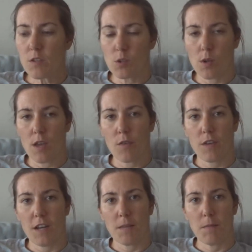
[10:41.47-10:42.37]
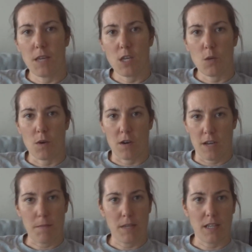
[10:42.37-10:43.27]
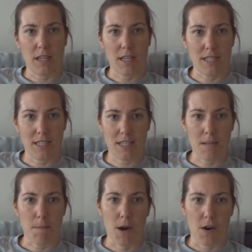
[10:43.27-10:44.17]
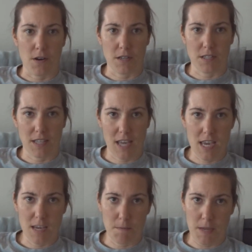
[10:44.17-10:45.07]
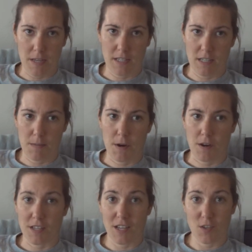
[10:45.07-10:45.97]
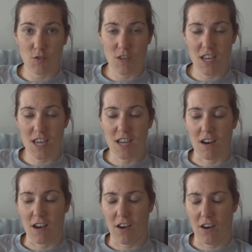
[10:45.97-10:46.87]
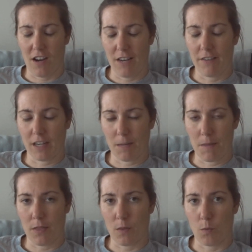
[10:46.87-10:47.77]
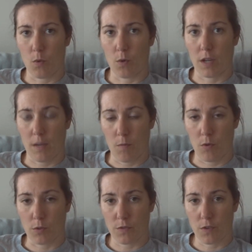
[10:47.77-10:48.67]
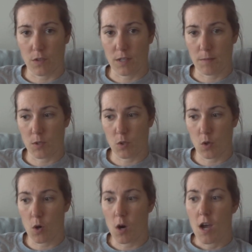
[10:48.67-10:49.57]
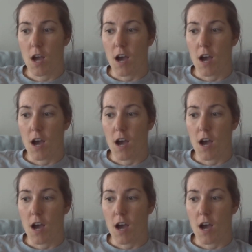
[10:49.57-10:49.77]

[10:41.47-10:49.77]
So if, like me, you are a big Disney Parks geek, big Disney Parks history geek, I highly recommend the Walk in Walt's Footsteps tour.